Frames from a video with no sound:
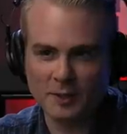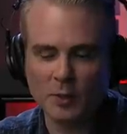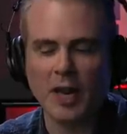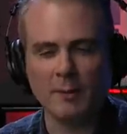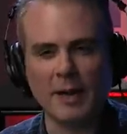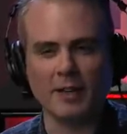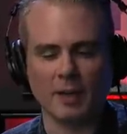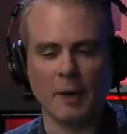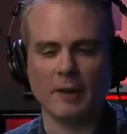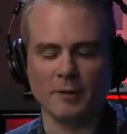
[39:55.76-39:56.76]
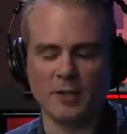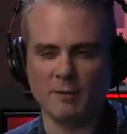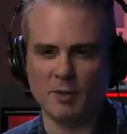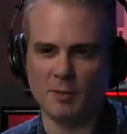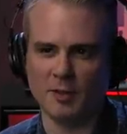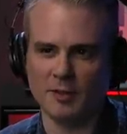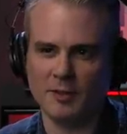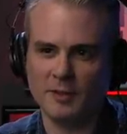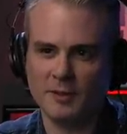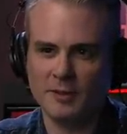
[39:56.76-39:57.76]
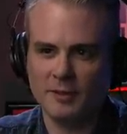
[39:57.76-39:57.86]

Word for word: You can make it come out of the TV speaker. Yeah.